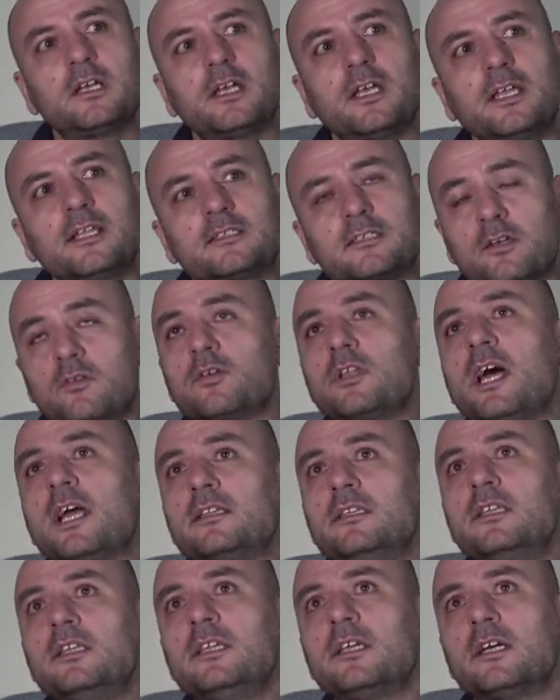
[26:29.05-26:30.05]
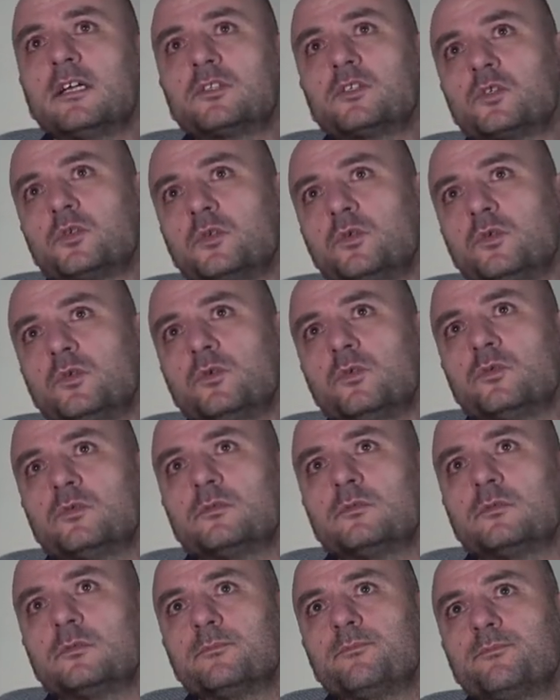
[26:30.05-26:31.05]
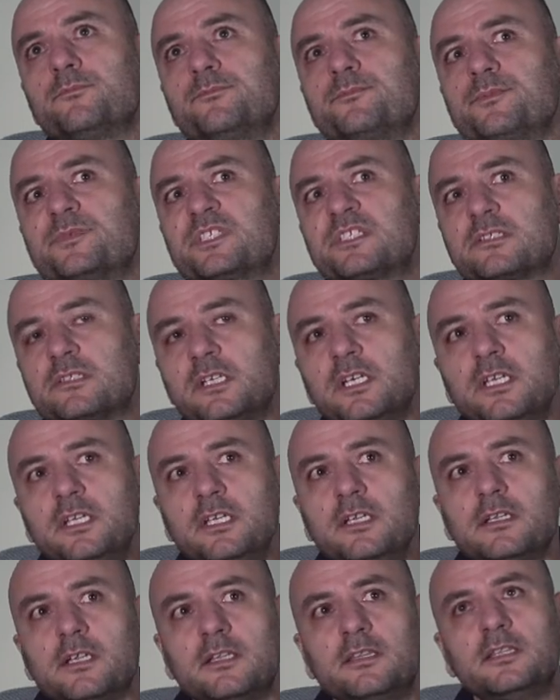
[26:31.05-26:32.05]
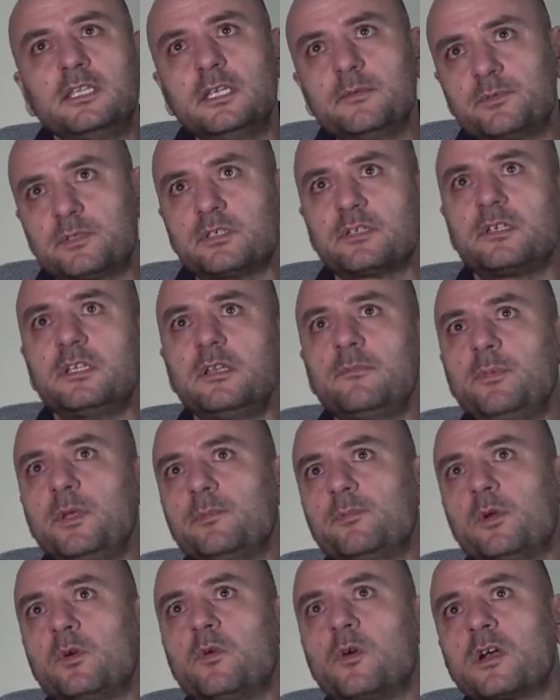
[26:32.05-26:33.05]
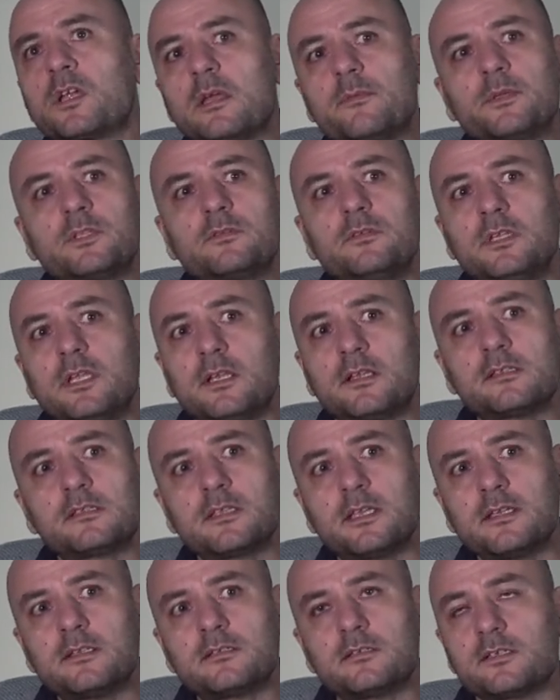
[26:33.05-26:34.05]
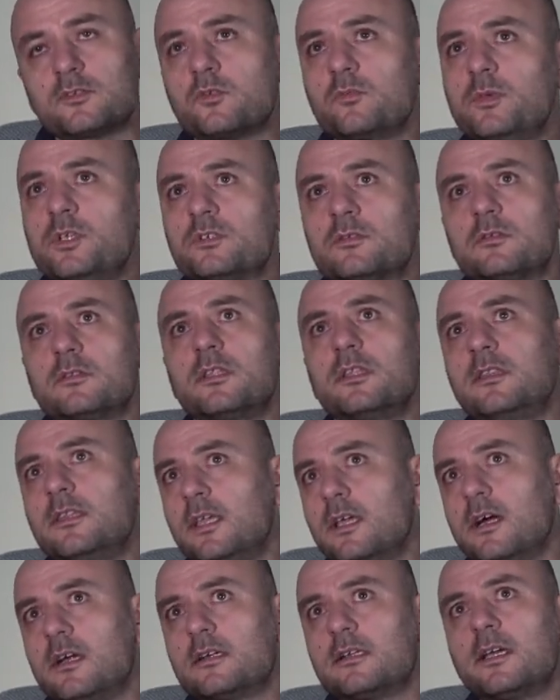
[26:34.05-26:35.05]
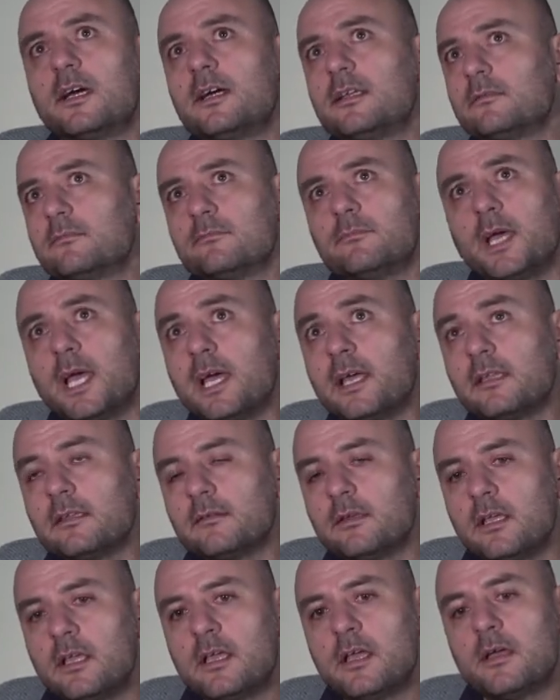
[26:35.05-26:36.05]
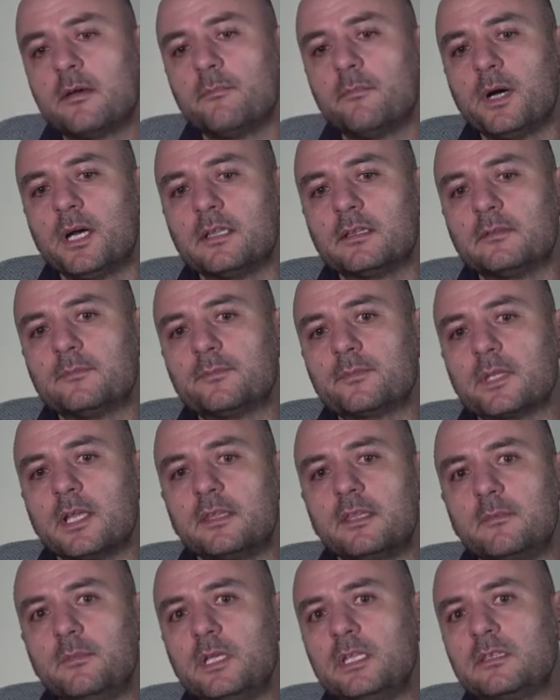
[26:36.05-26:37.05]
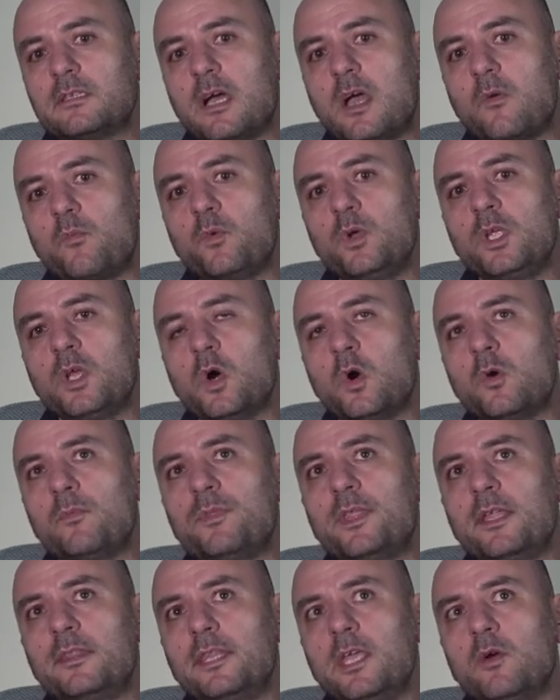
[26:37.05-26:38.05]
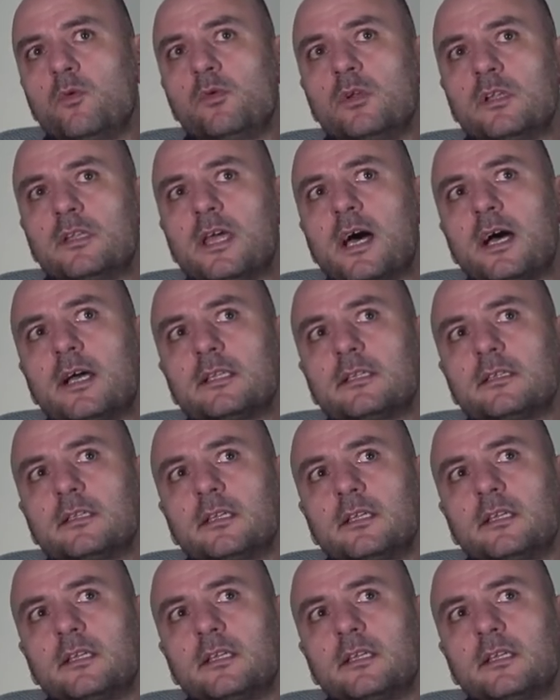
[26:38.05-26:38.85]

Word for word: it's a good idea to screen and deep screen people who are coming to the United States just to be sure that they are not bad. But at the meantime, we hope that they will not